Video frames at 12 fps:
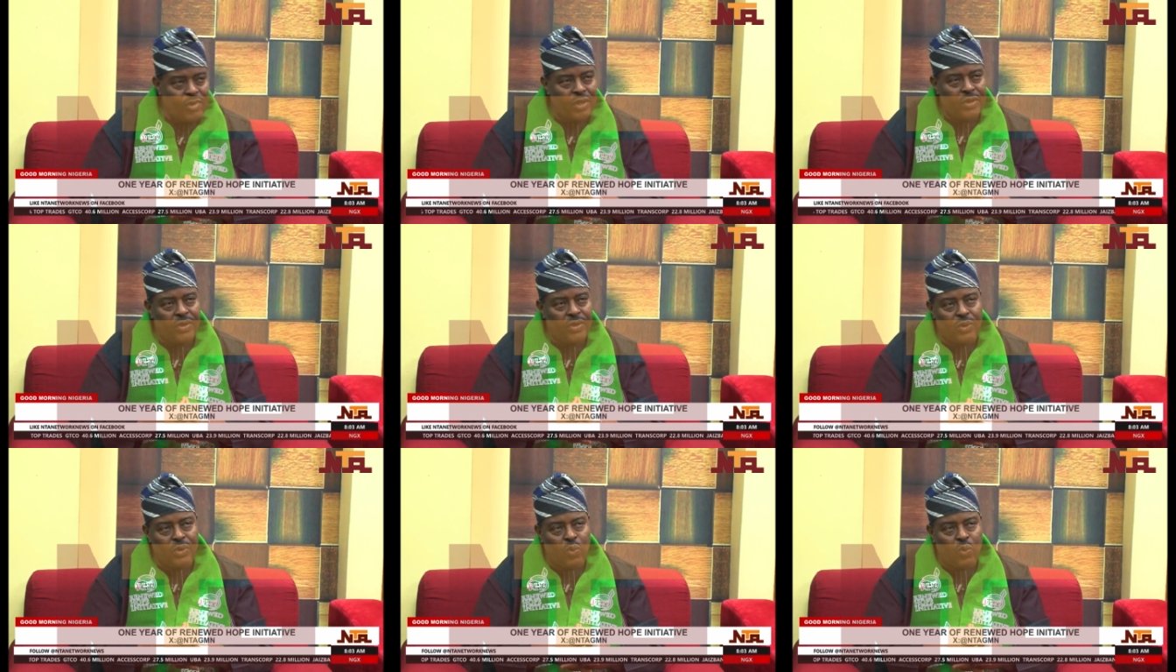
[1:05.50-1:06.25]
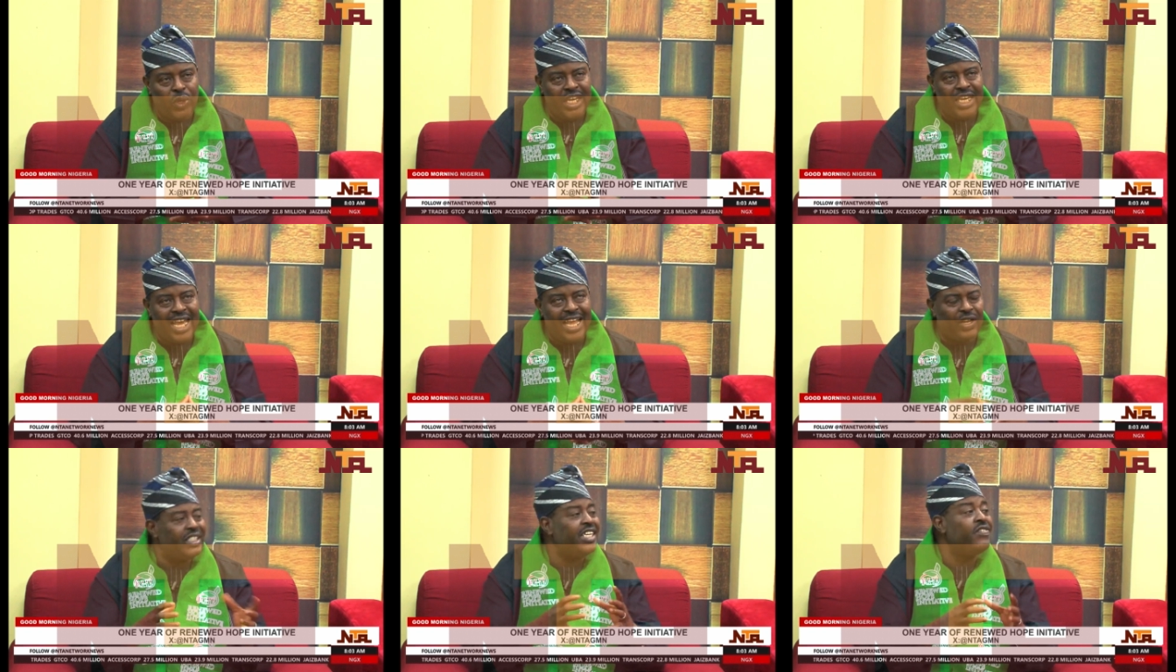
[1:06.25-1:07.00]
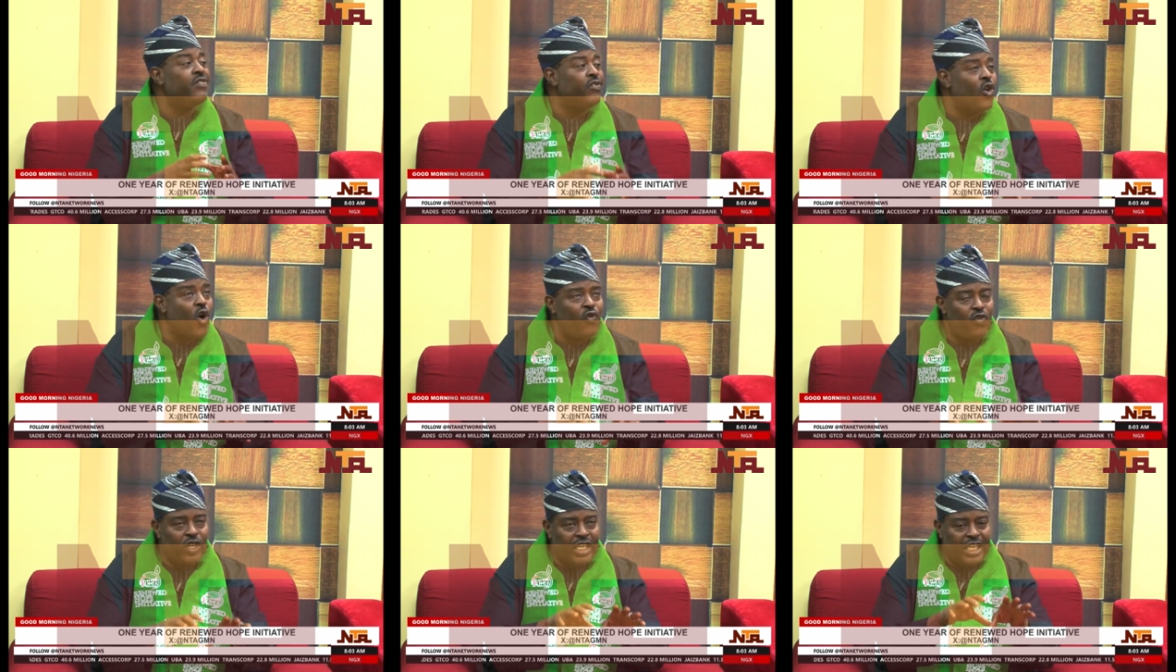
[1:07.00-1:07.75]
You know, we are not
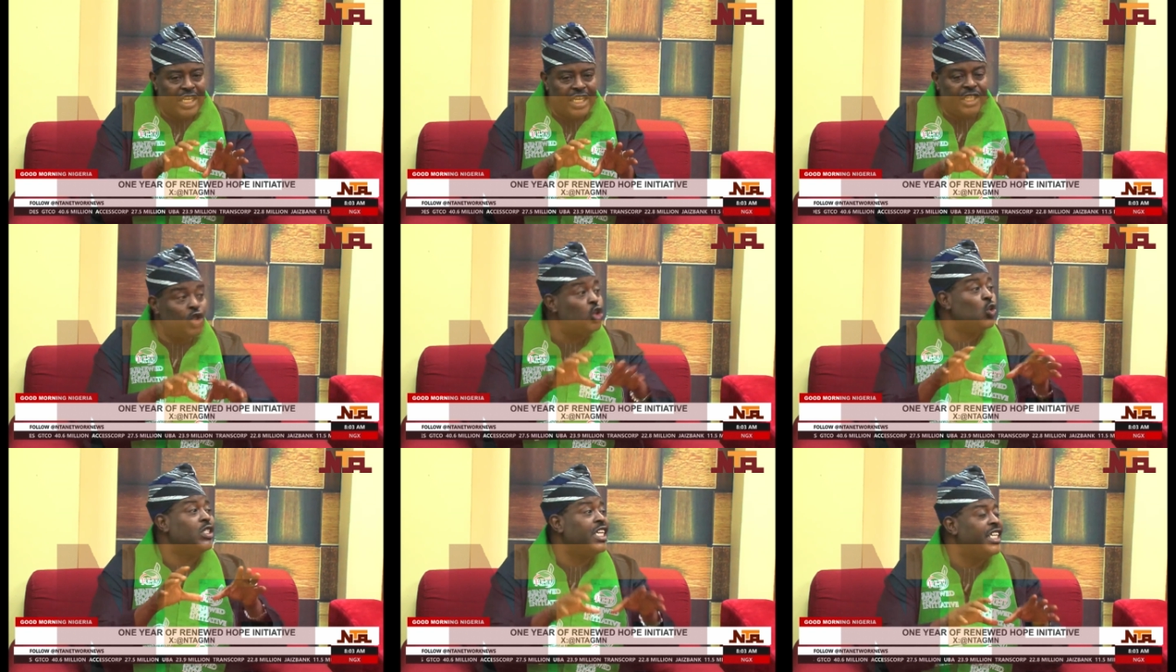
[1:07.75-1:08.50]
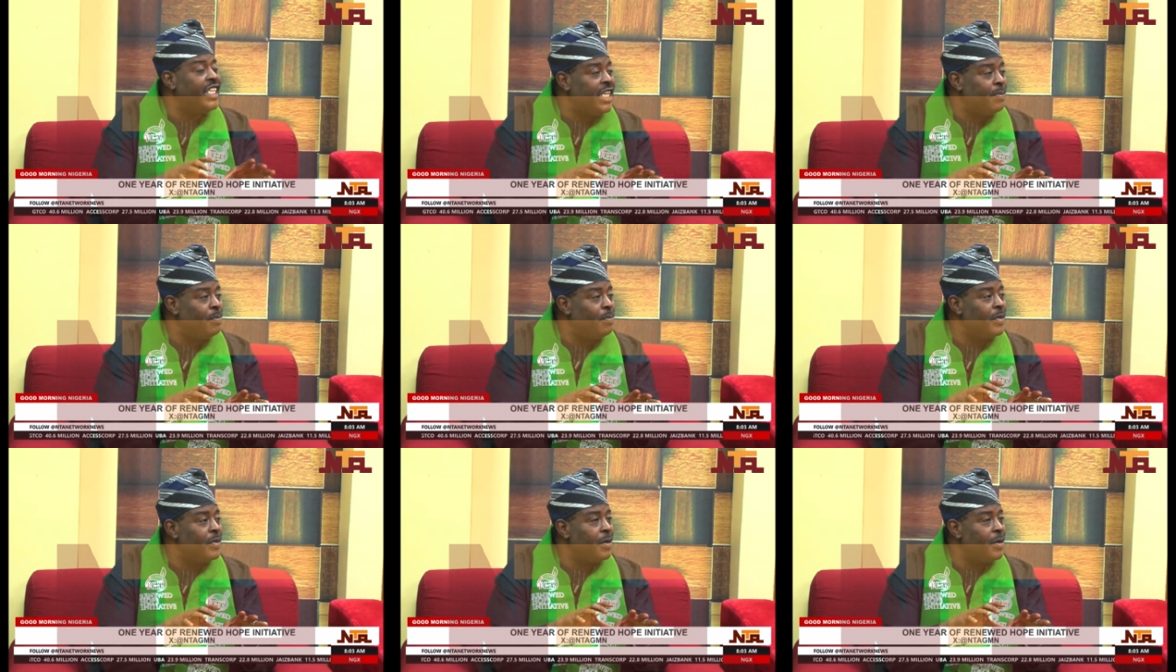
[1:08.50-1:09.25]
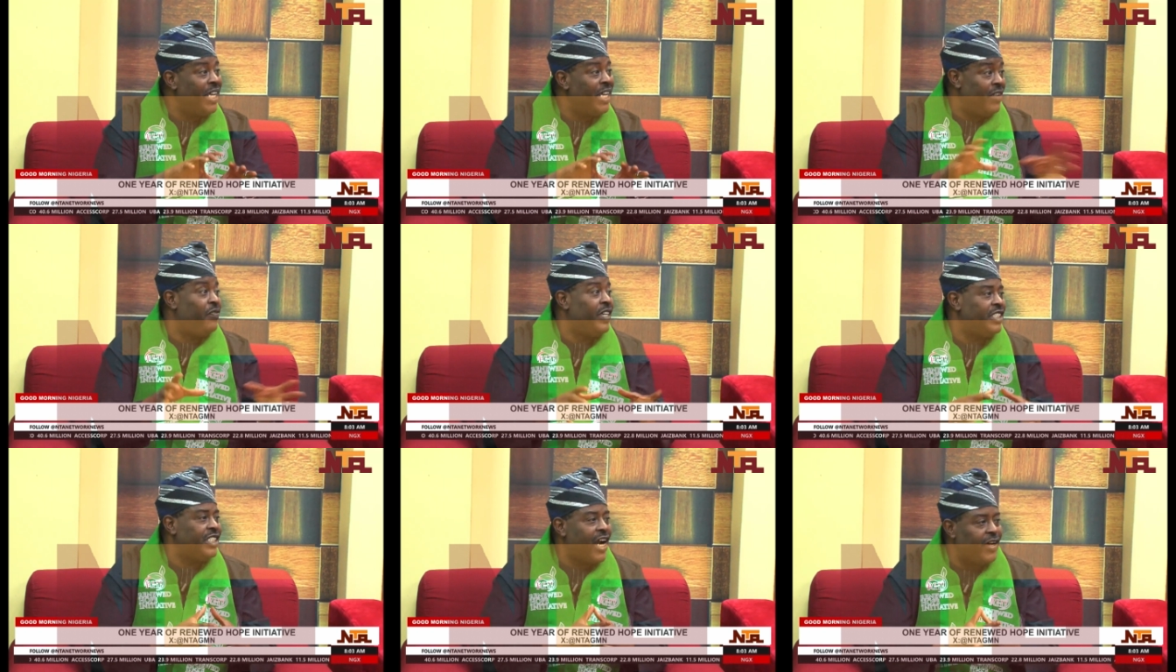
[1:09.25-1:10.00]
involved in choosing the
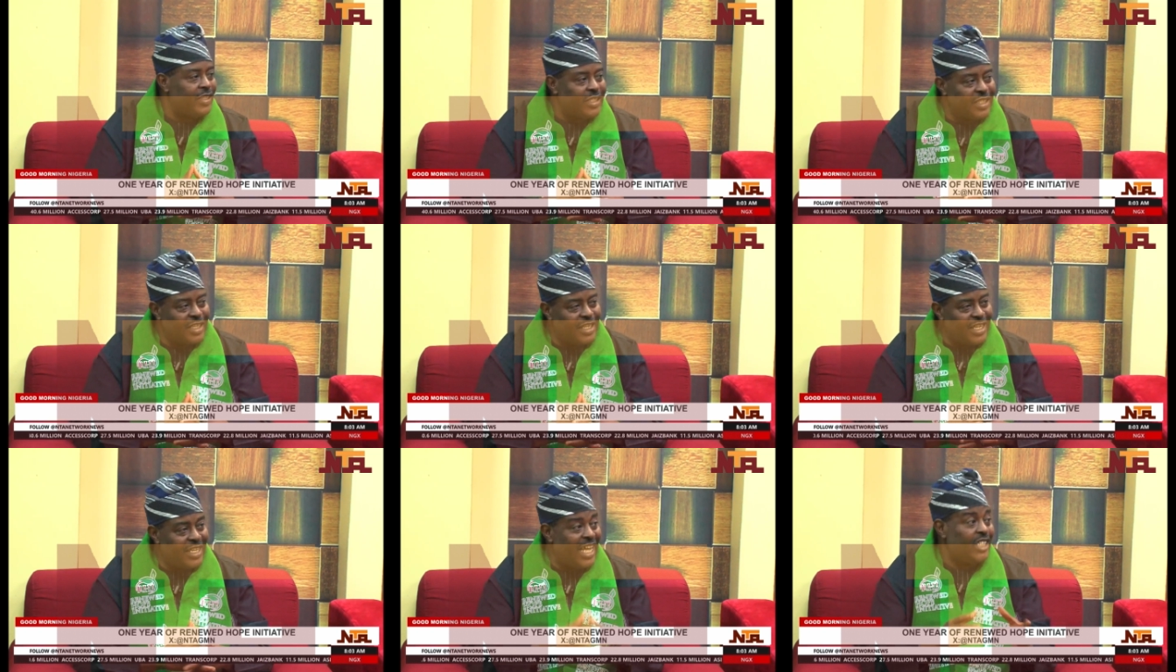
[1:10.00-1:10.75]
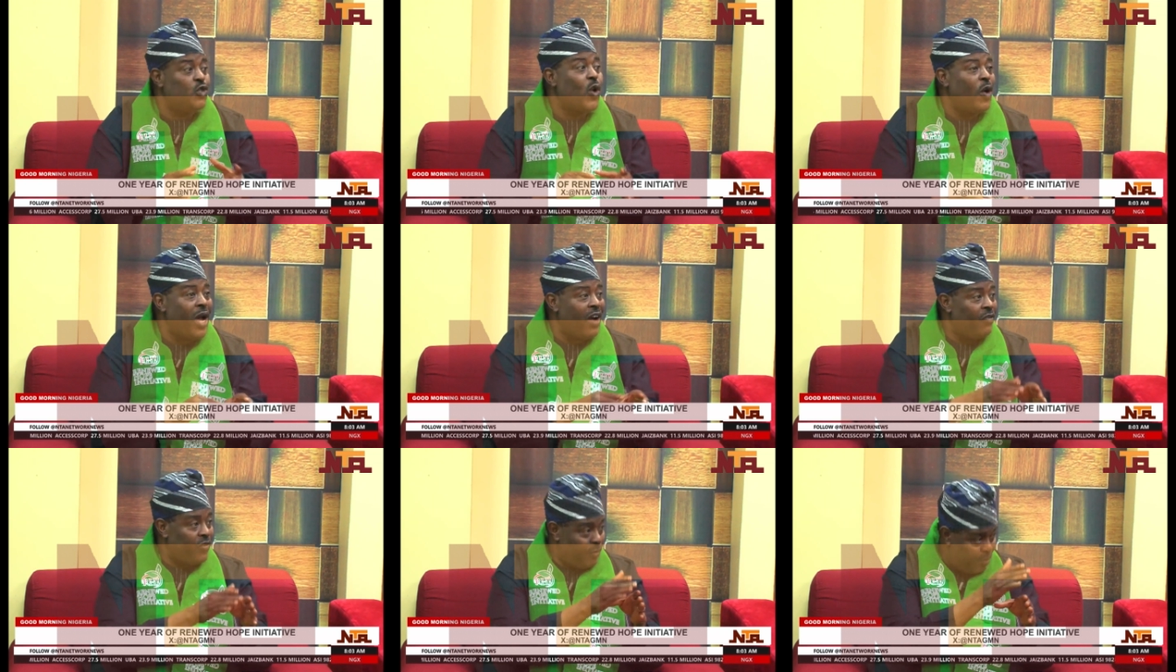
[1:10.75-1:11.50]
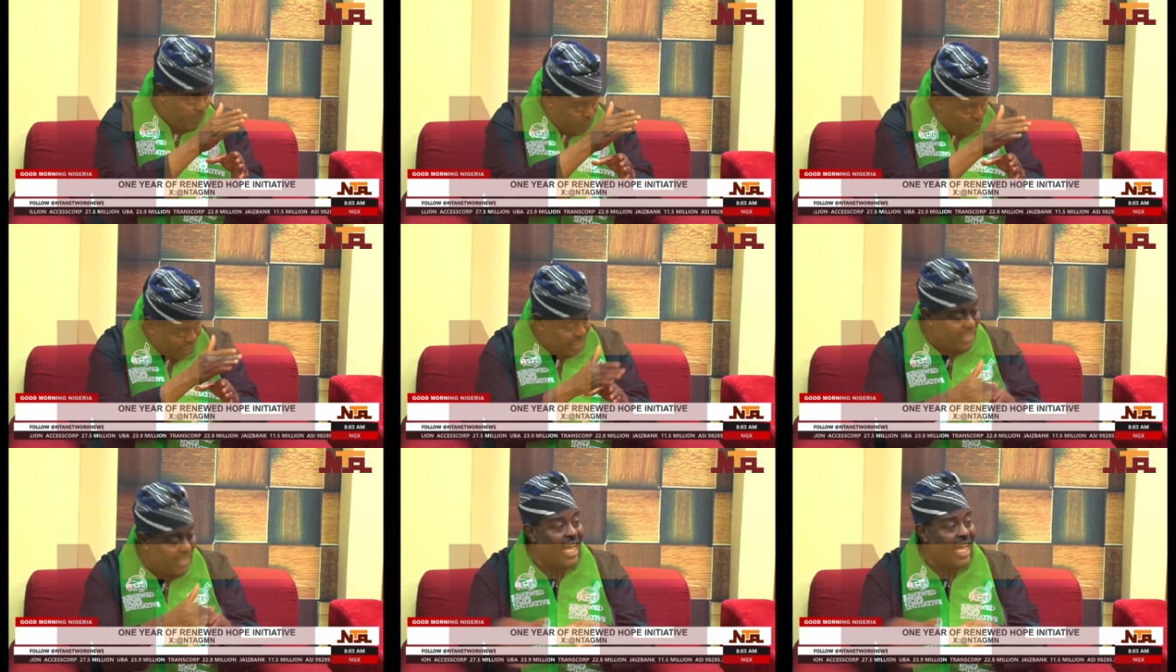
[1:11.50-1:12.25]
beneficiaries. That is why we have
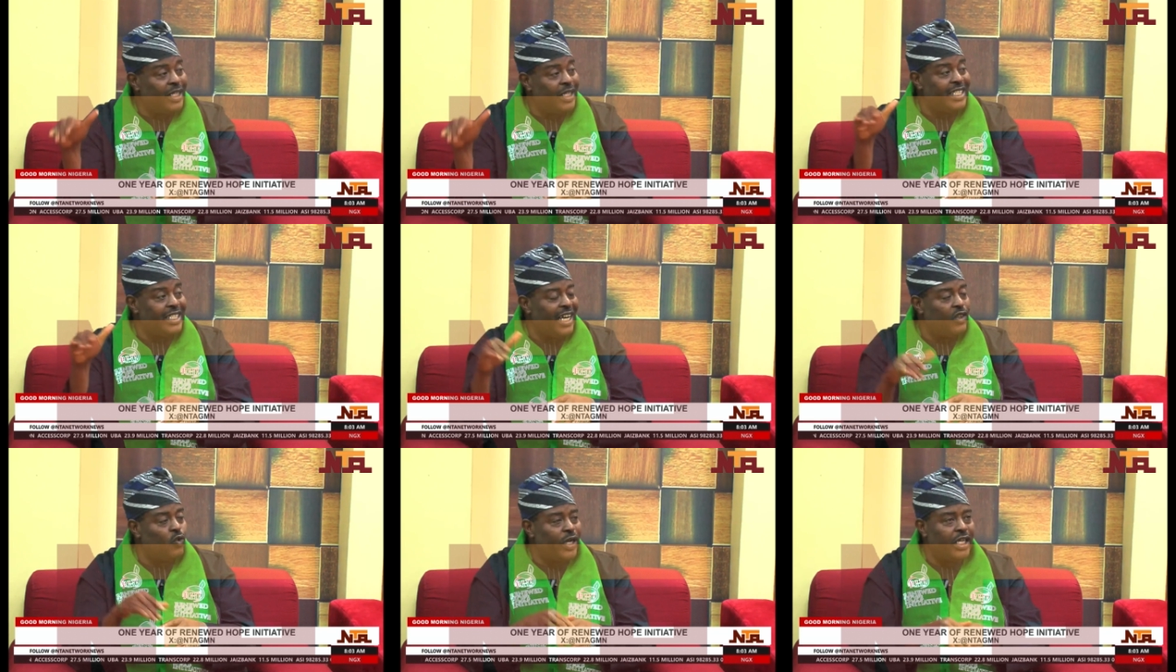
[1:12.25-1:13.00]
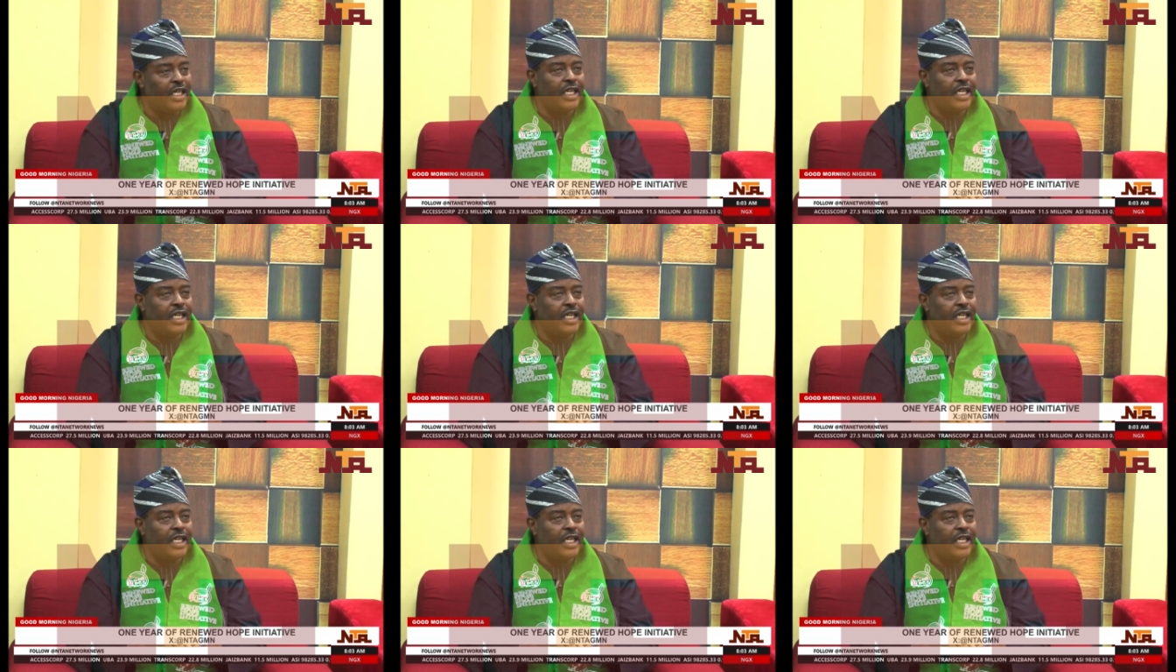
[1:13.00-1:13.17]
broken it down in that way.